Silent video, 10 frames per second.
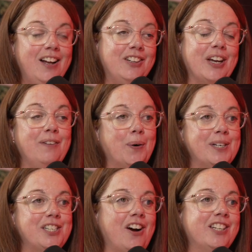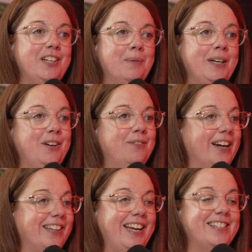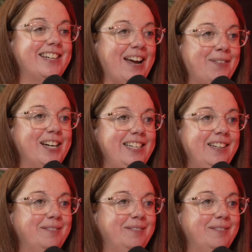looking forward to talk to you when you finally get to FID.